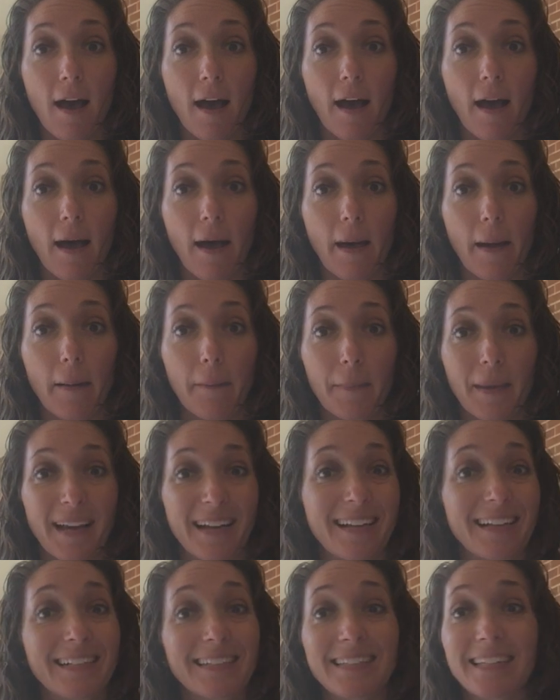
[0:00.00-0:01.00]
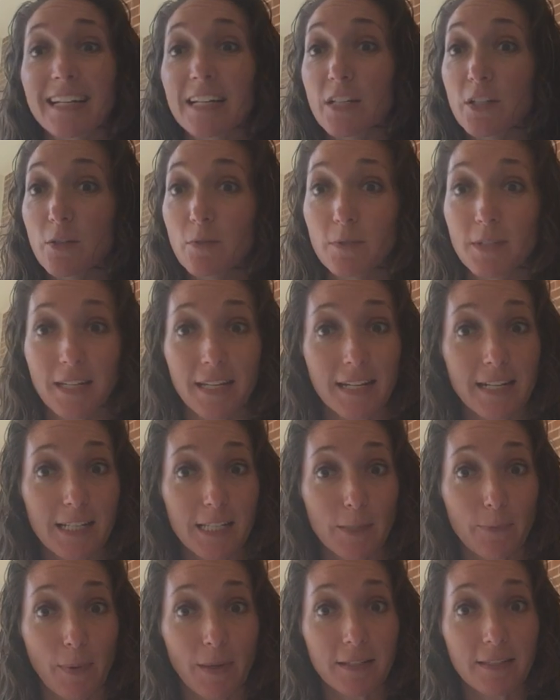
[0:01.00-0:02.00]
I continued to eat
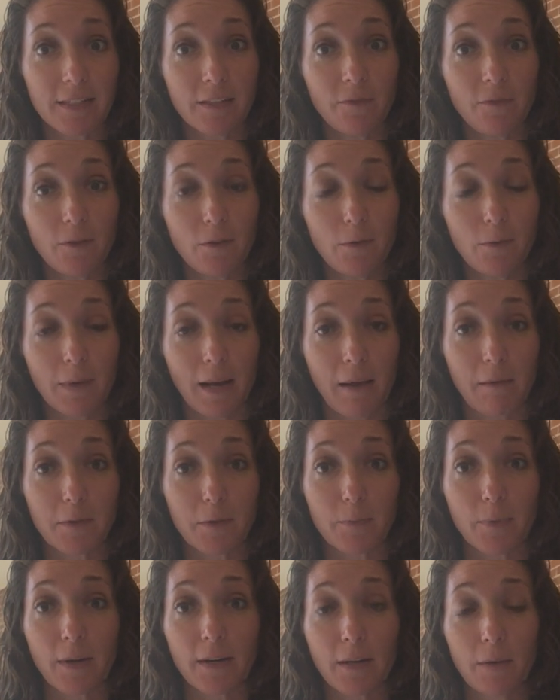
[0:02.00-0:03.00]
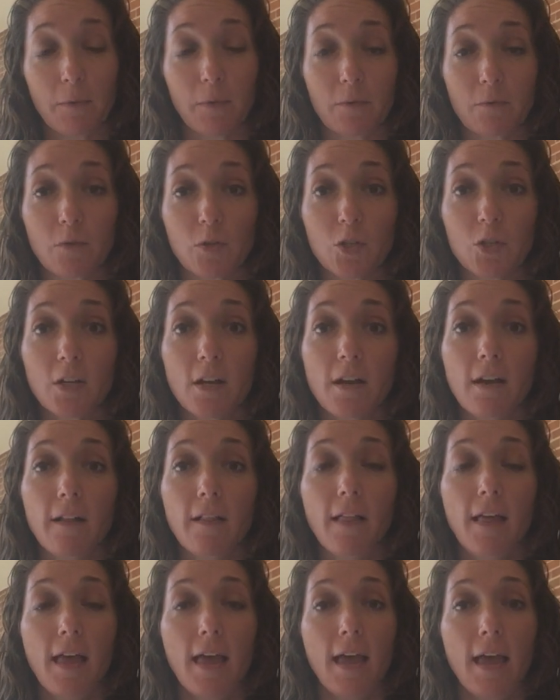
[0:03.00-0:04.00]
spicy food when I was pregnant with
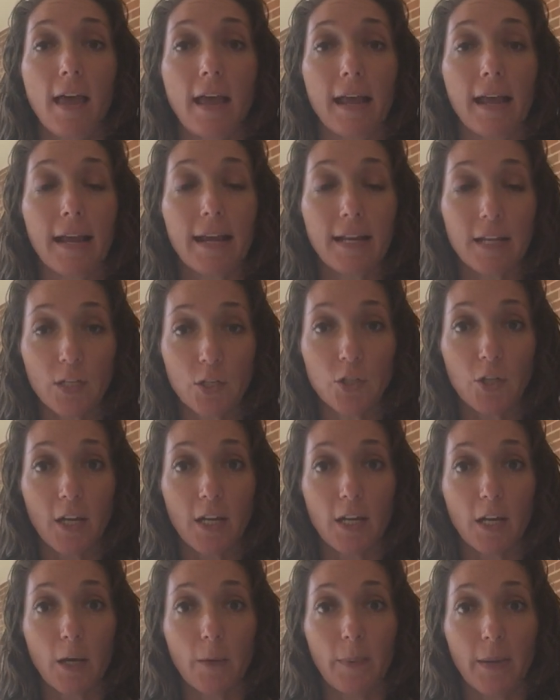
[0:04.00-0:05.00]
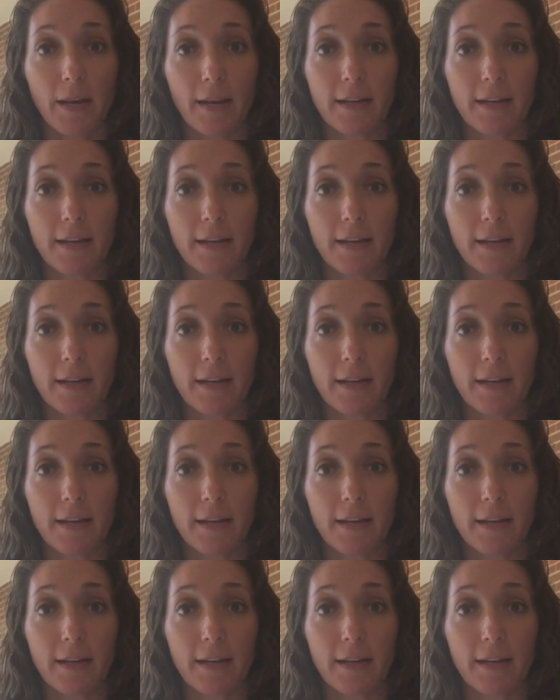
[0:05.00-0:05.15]
Rochelle and Jacob, and